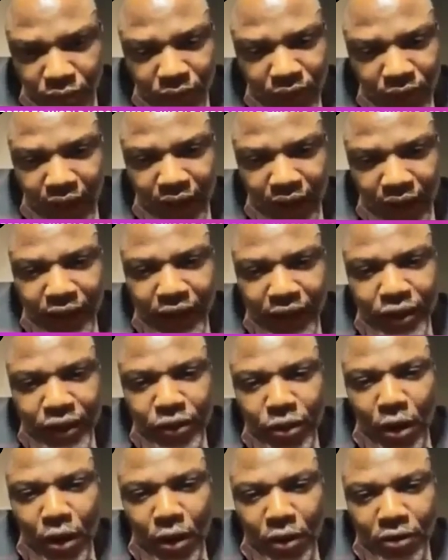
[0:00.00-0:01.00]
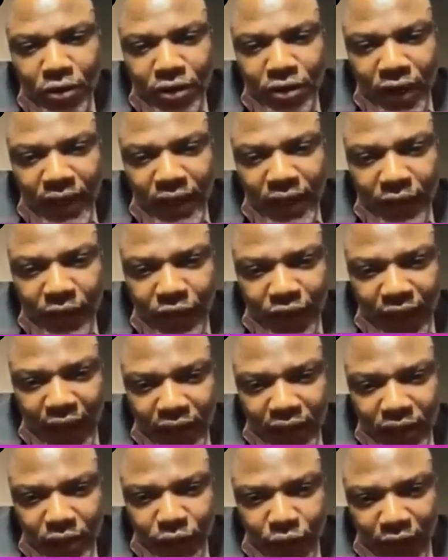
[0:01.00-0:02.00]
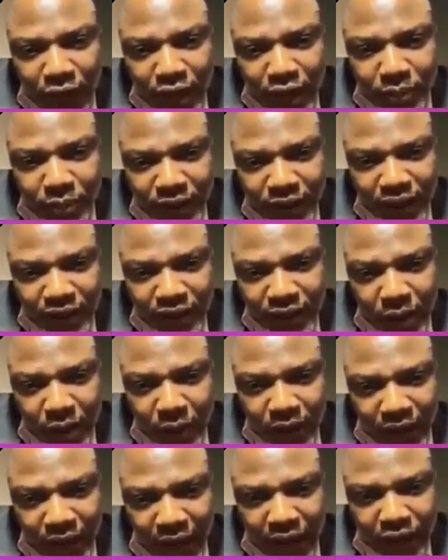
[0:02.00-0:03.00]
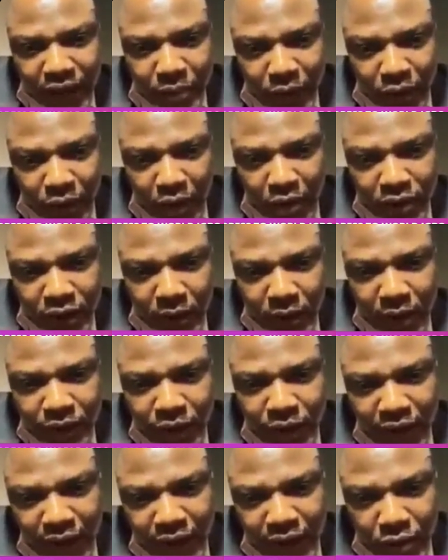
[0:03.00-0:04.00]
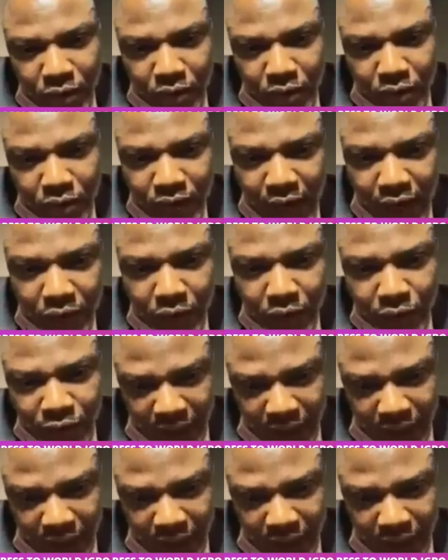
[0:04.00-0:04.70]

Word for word: there is no significant Fulani presence in our land because our fathers taught us how to